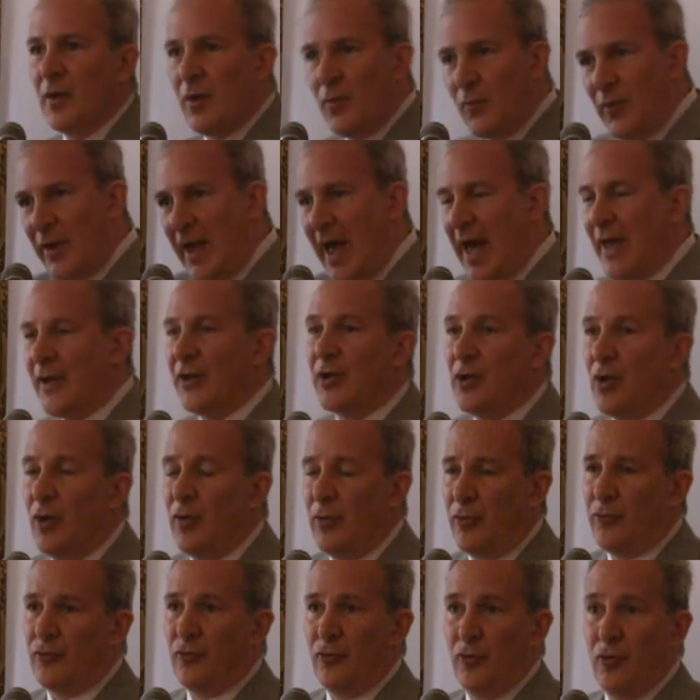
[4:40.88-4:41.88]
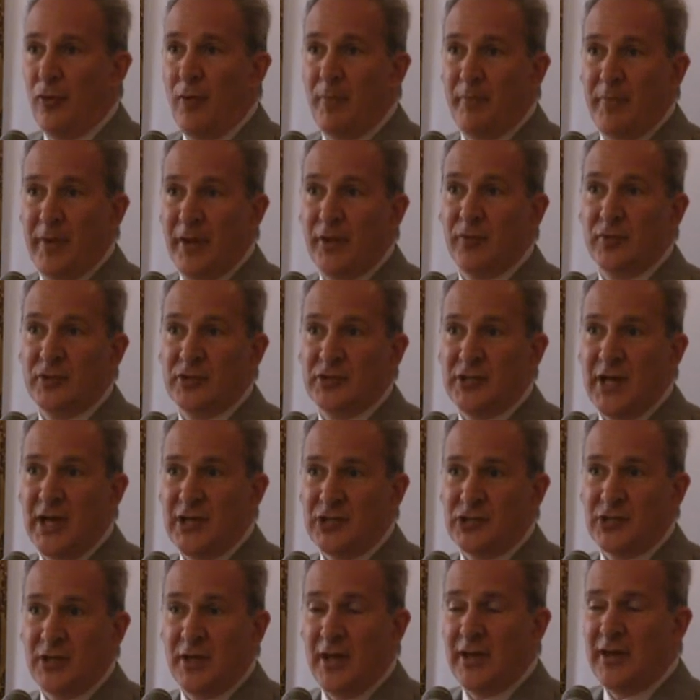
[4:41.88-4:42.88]
we had to go through a big
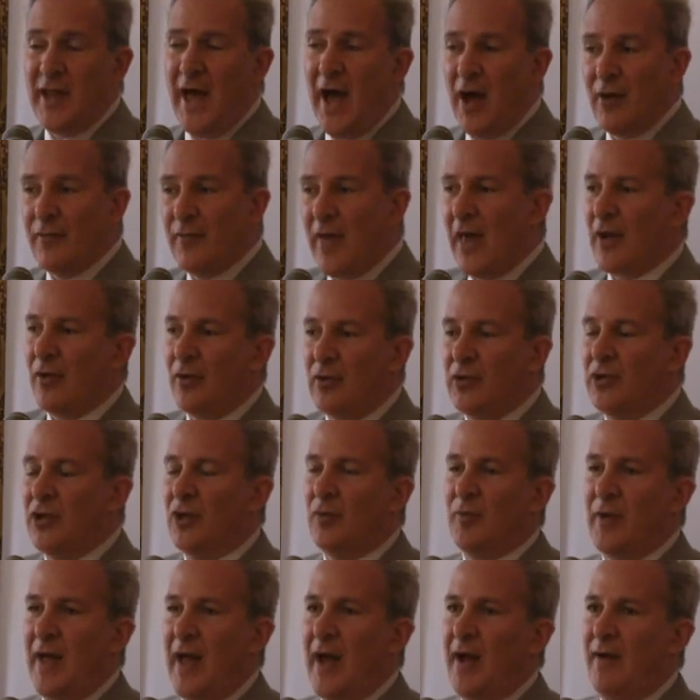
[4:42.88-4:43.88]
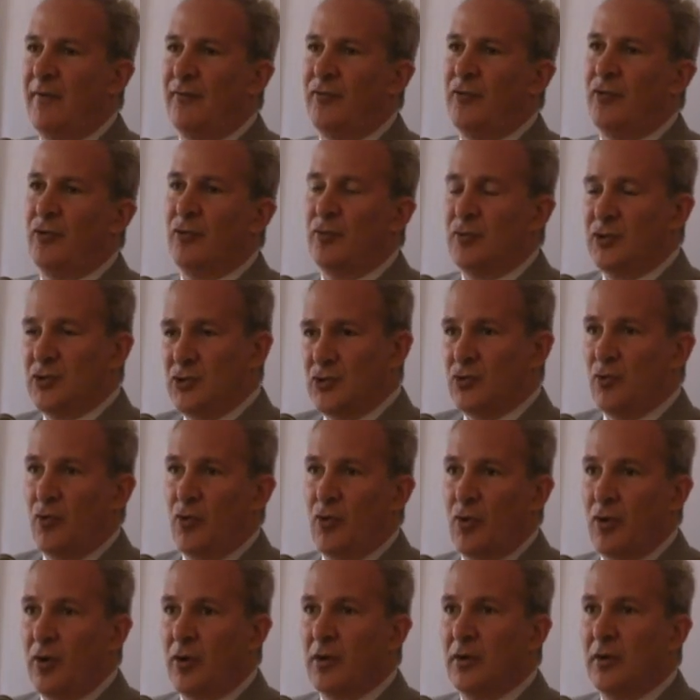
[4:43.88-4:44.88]
recession. And now not only did we have to
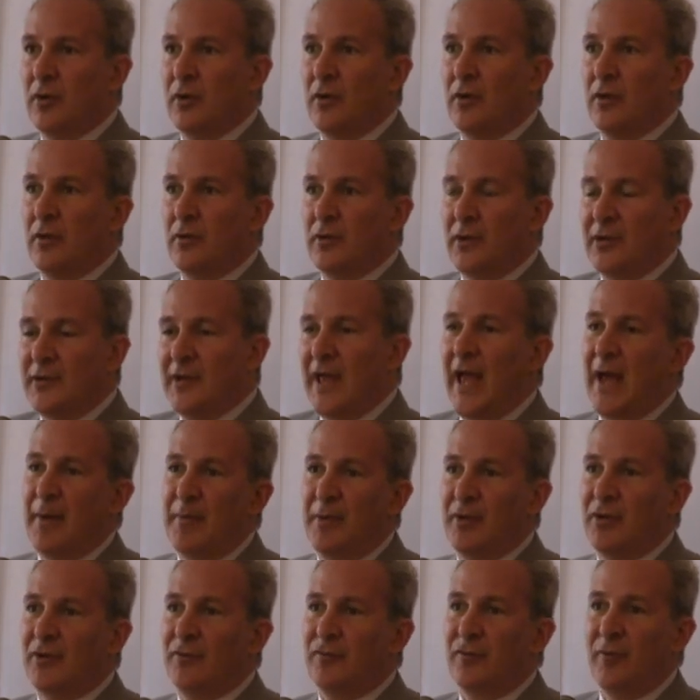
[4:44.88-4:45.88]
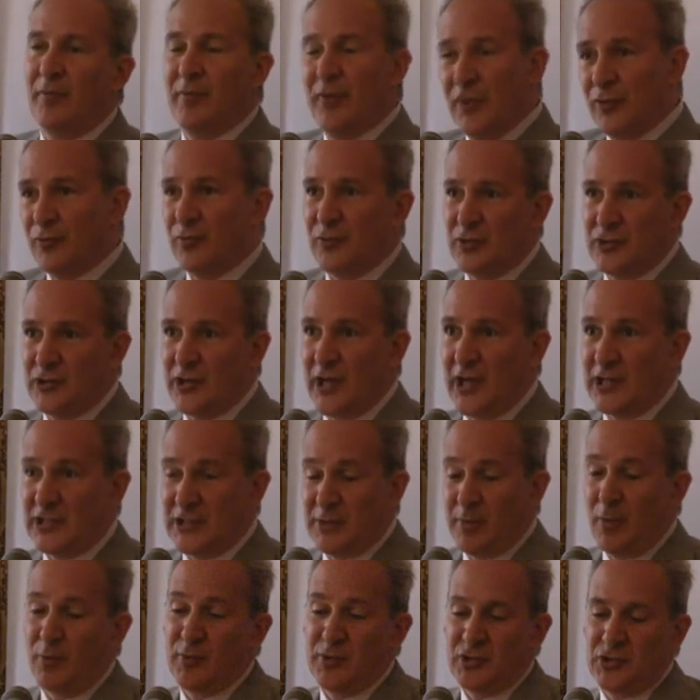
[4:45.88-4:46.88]
restore the damage from this
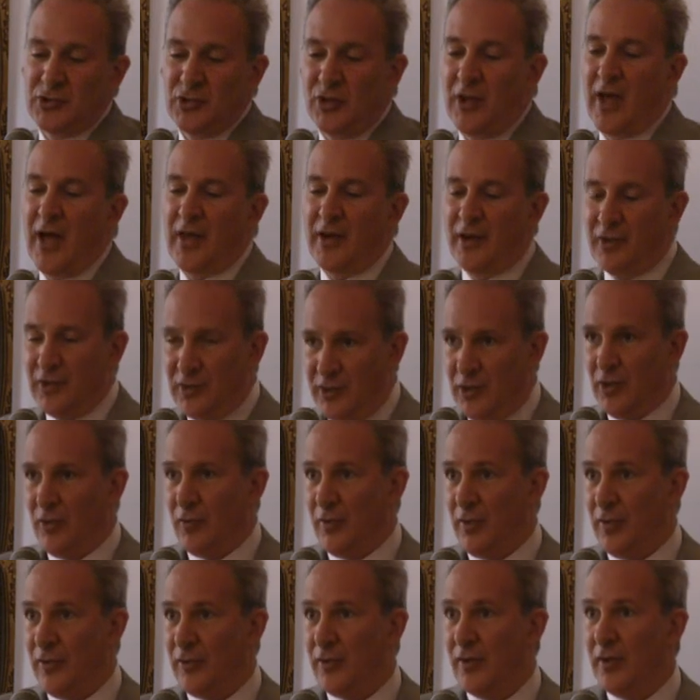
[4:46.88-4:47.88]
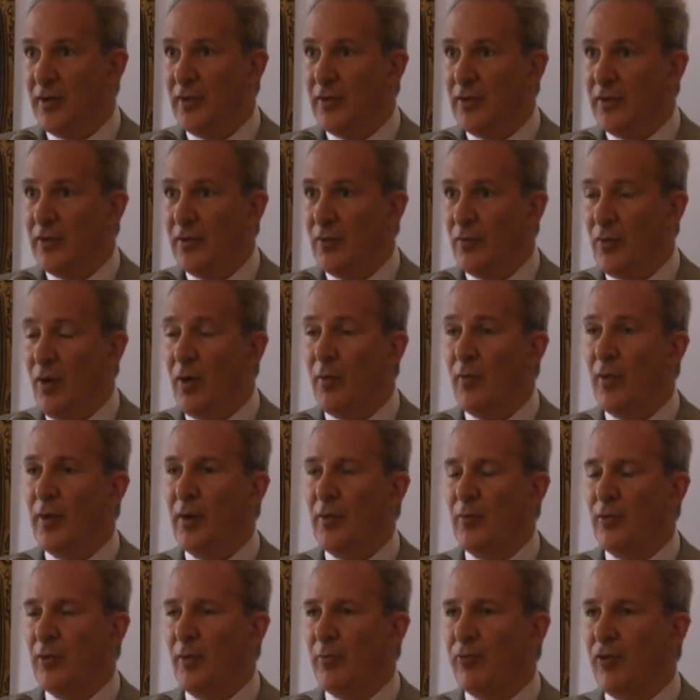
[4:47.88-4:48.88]
recession, but we still had to deal with
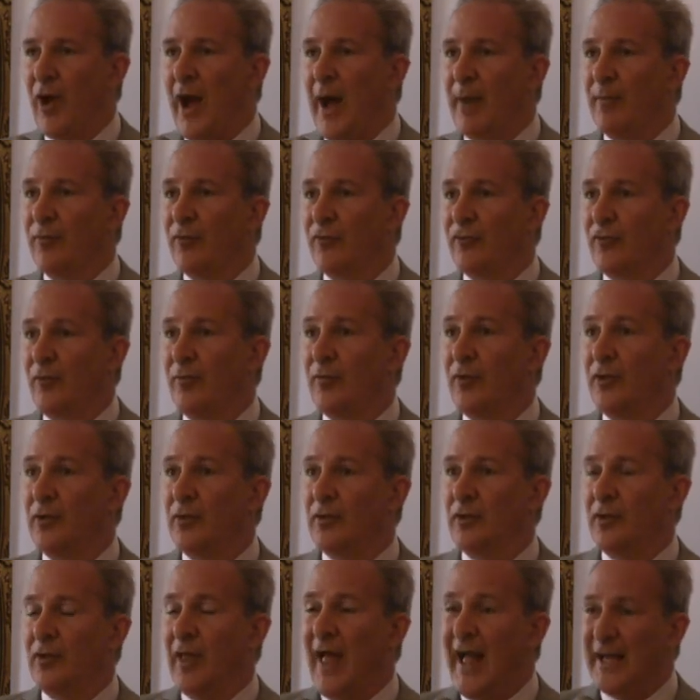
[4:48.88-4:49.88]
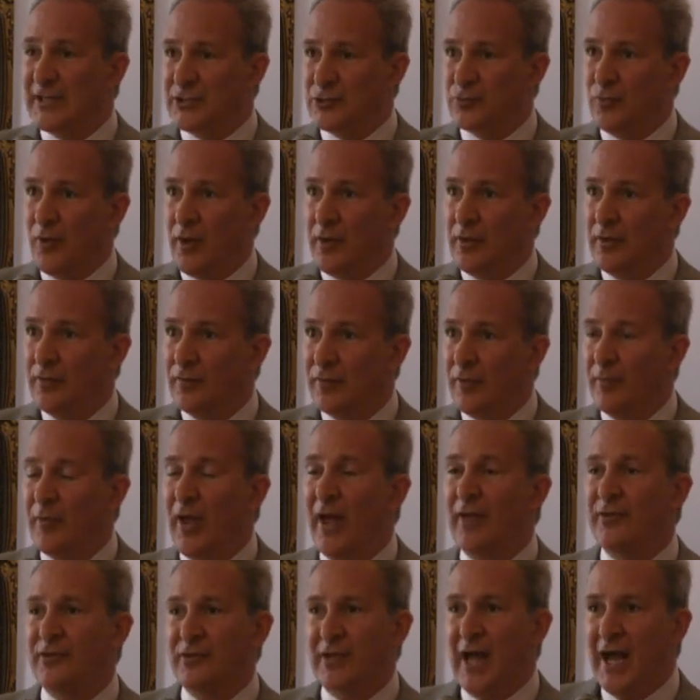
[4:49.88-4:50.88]
what the problems from the last one, from
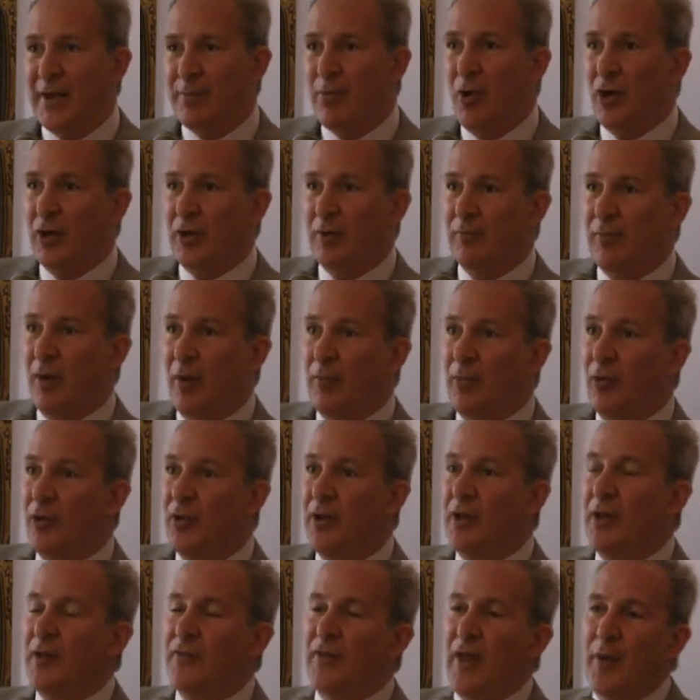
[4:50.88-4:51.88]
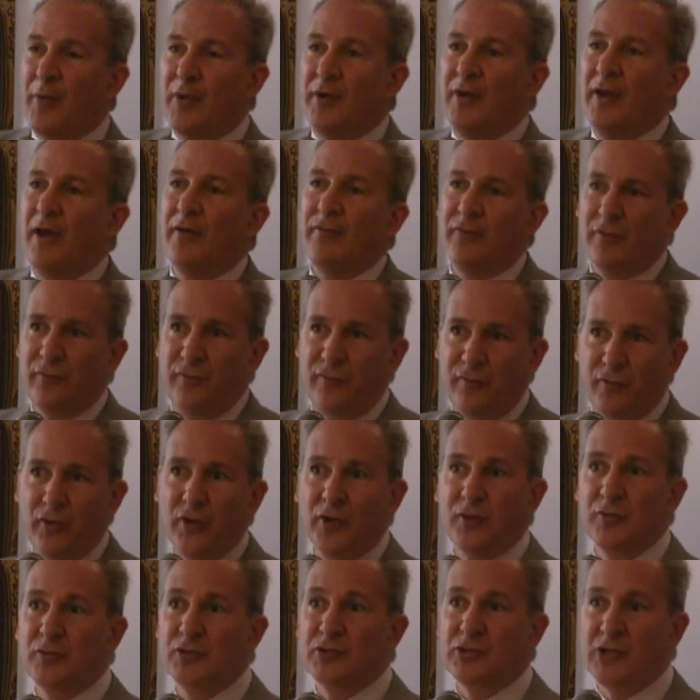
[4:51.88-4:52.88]
that stock market bubble, that we never
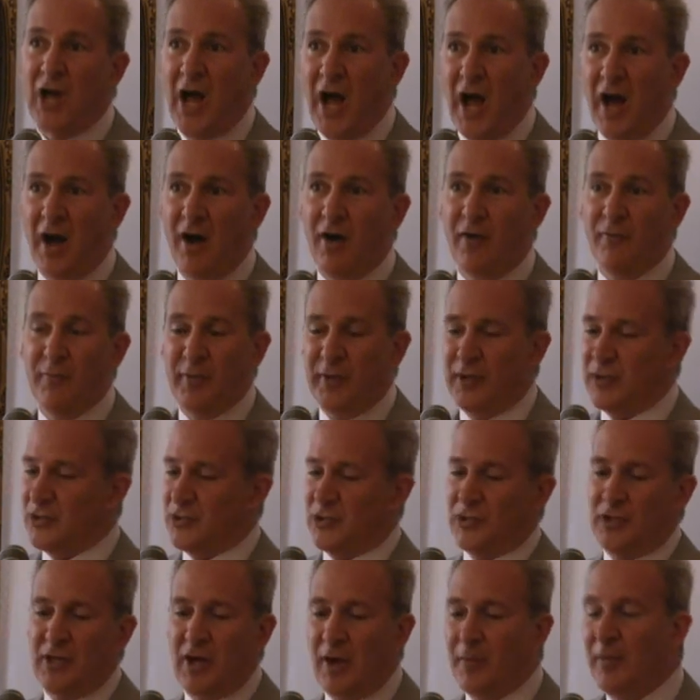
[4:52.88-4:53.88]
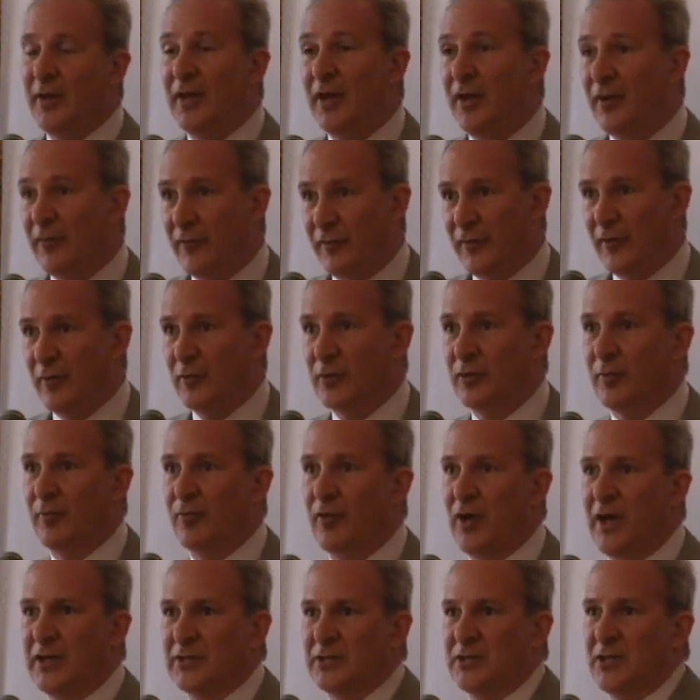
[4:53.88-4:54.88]
fully resolved because the government interfered with the
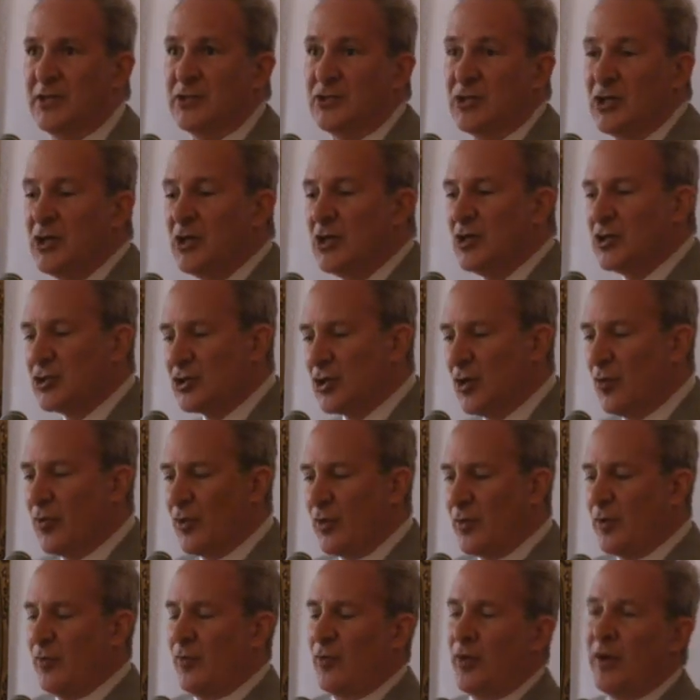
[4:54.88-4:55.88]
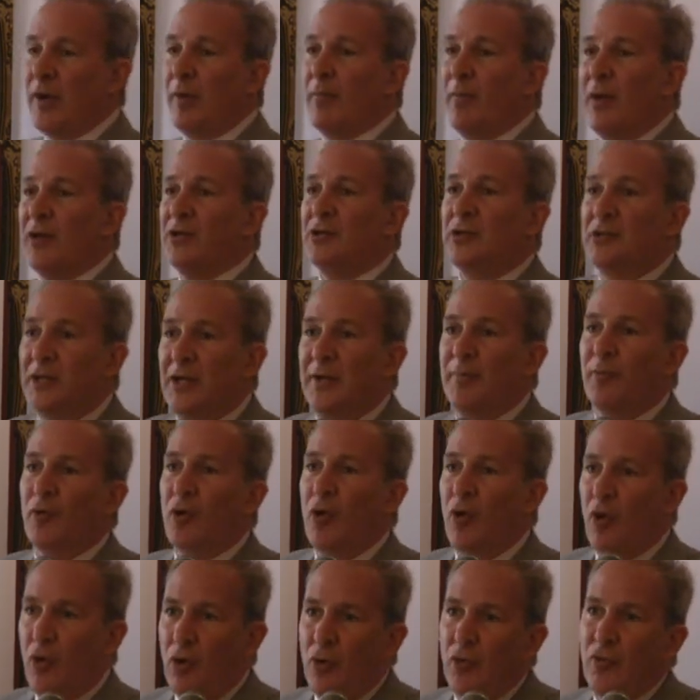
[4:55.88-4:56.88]
process. So we're in a much deeper
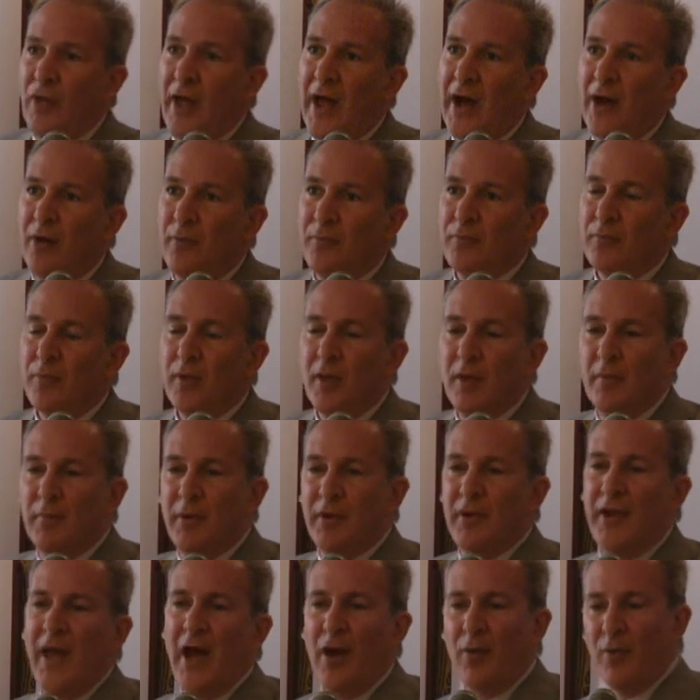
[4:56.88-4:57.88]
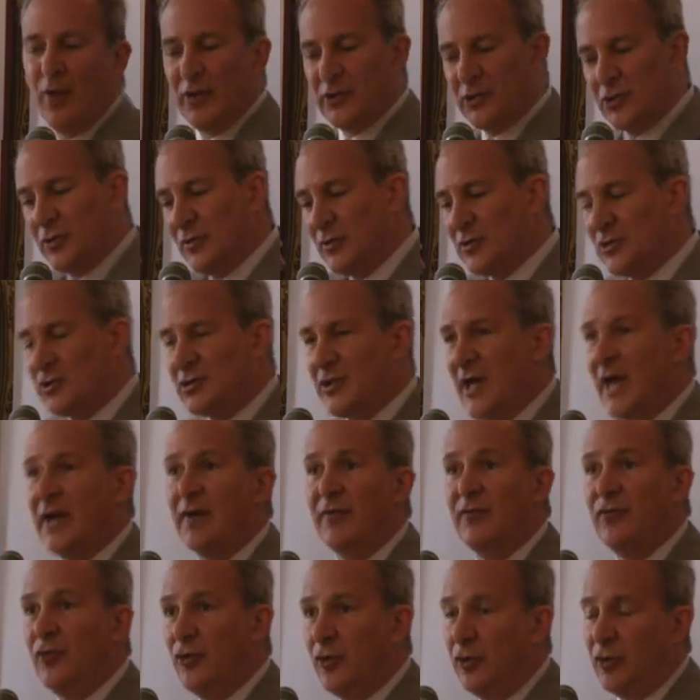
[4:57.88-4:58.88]
hole now. But now what? So instead
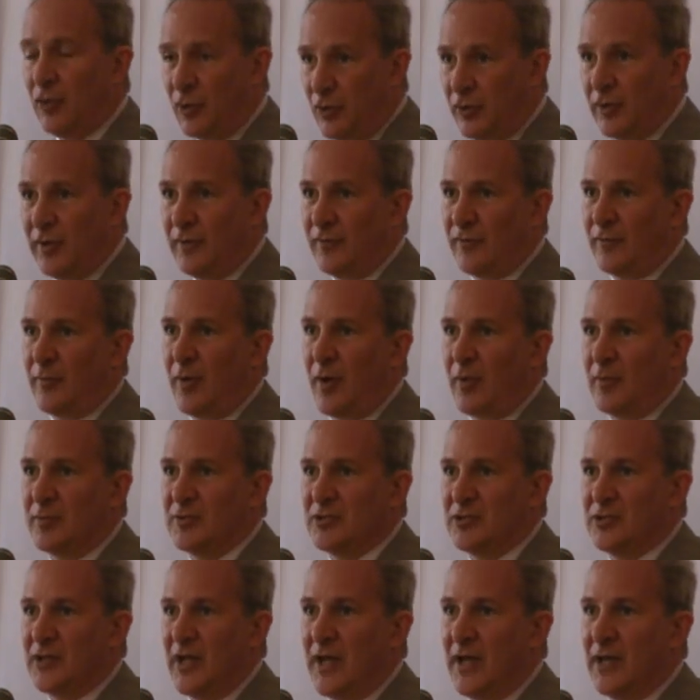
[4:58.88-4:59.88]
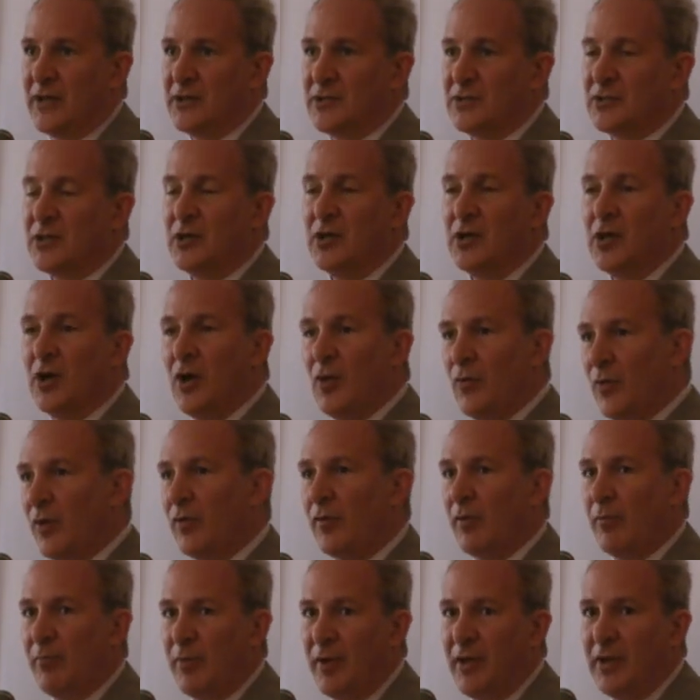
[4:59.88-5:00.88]
of learning from our mistakes, we
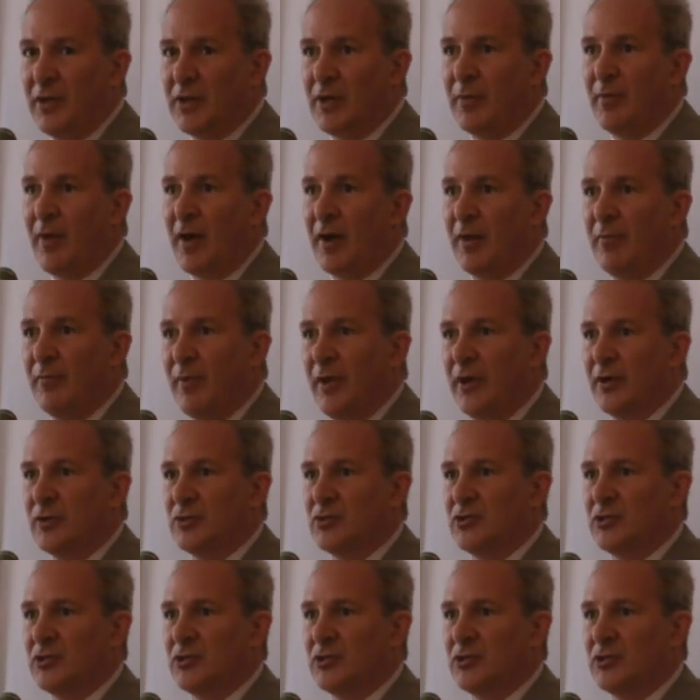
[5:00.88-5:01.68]
repeat them on a bigger